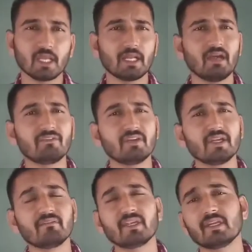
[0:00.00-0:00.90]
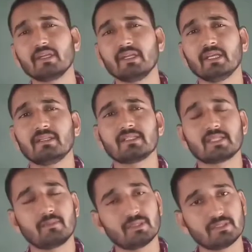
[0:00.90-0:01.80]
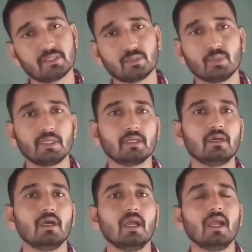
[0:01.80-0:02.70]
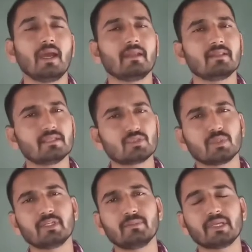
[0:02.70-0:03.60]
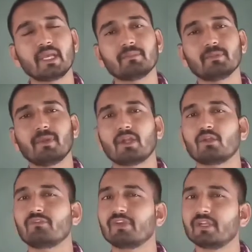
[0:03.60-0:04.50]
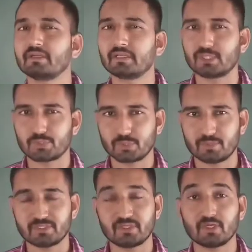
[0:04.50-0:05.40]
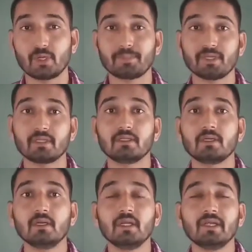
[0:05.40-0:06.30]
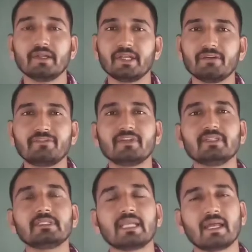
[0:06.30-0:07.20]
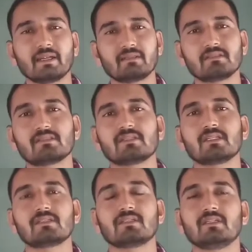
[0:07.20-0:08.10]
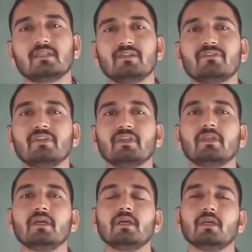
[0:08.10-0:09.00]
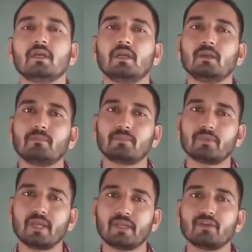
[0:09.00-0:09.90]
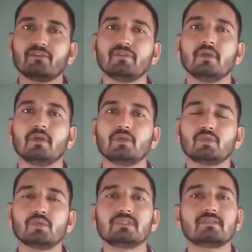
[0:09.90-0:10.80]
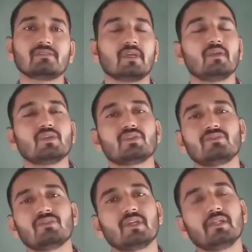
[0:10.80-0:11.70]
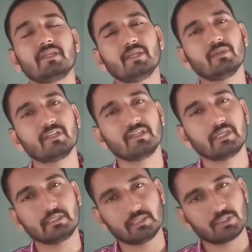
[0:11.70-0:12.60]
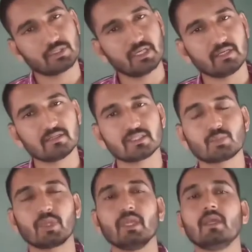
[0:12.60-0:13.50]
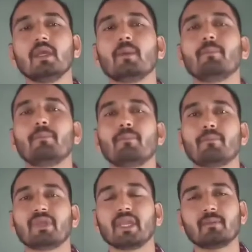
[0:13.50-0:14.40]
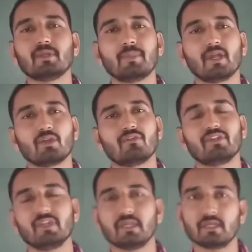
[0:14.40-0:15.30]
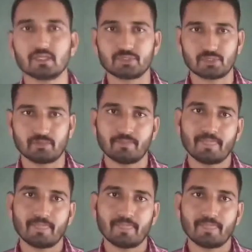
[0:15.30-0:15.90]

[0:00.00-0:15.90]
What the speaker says: And after entering in India, they established the rule here. And in this way, they became the part of Indian culture. Means they adopted the different characteristics, the different kind of rules and regulations related with Indian culture, and this way became the part of Indian culture.